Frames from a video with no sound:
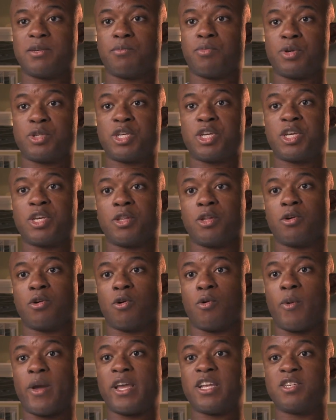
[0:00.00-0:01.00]
in particular
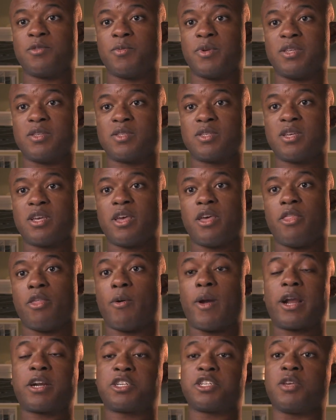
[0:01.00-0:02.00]
arrangements,
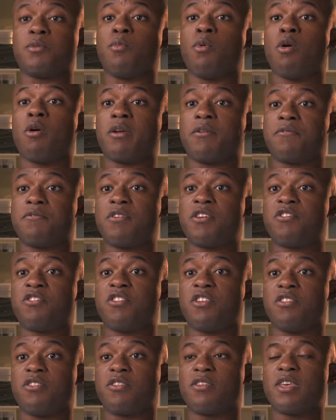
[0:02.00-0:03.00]
they're actually more
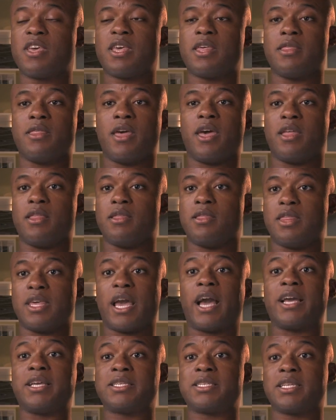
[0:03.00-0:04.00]
efficient than
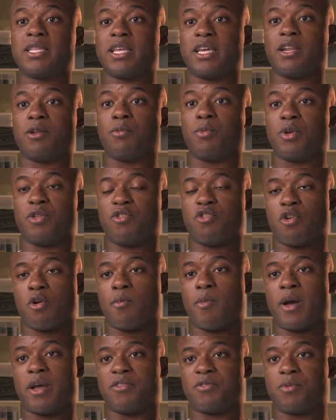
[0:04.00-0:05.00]
the isolated wind
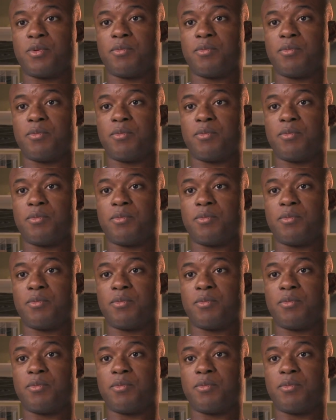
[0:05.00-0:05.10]
turbines